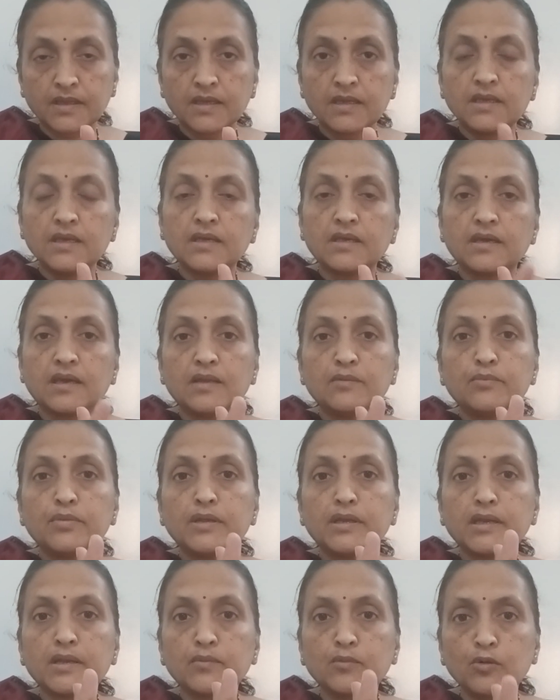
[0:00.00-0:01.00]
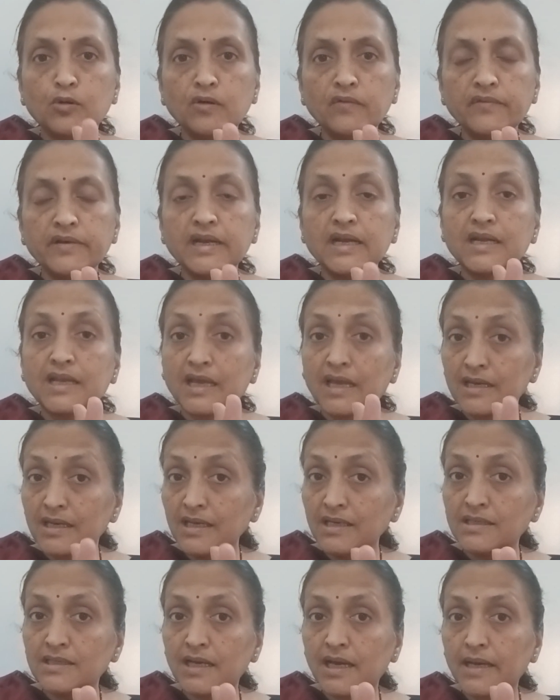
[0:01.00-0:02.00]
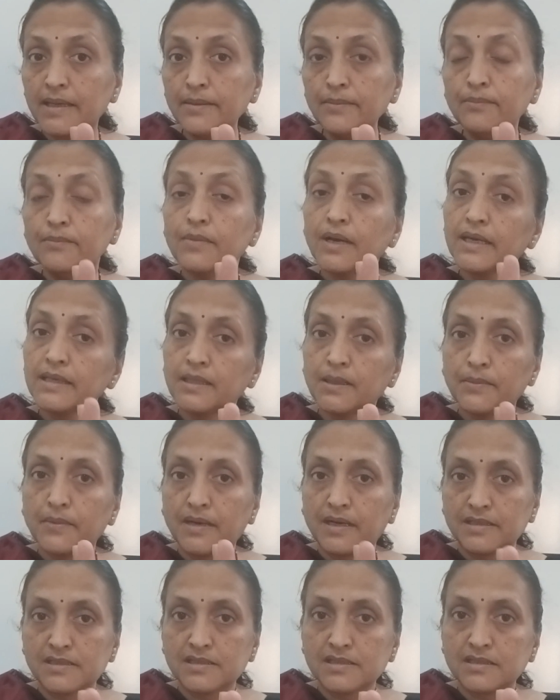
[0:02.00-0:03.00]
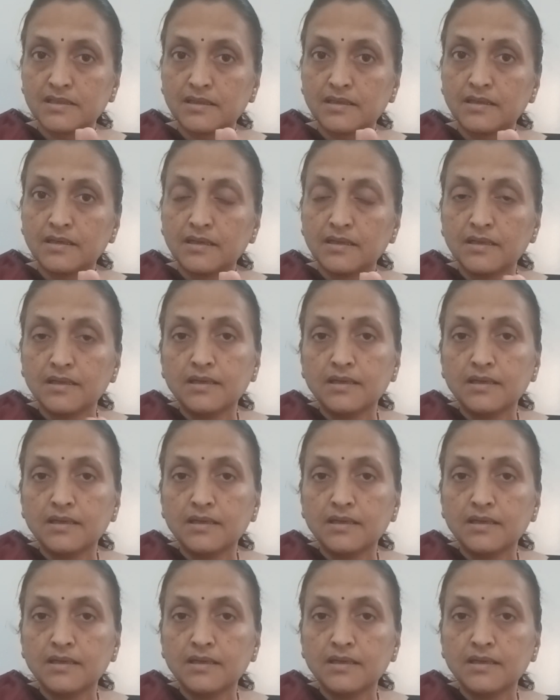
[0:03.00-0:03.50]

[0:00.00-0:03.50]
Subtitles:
He can be removed at any time by the master.